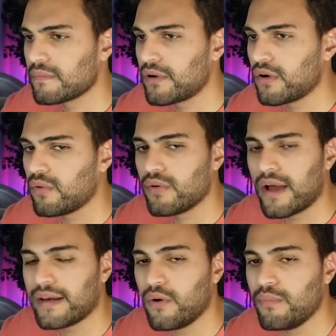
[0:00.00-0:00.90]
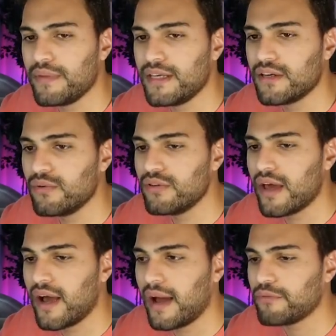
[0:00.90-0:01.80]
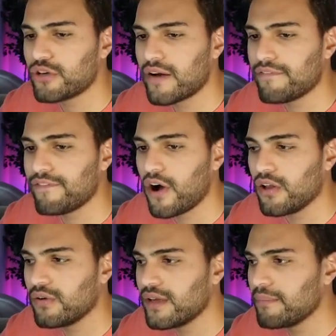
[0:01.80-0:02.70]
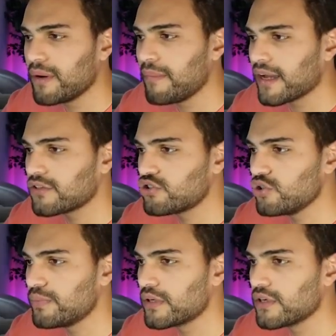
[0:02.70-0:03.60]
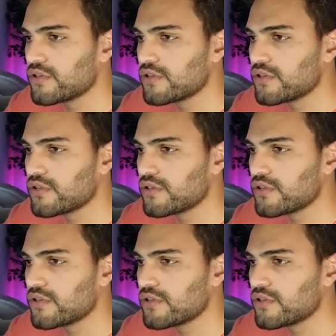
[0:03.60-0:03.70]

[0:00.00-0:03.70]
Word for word: Bro, I don't mean to do that. I'm trying to follow him, but my stupid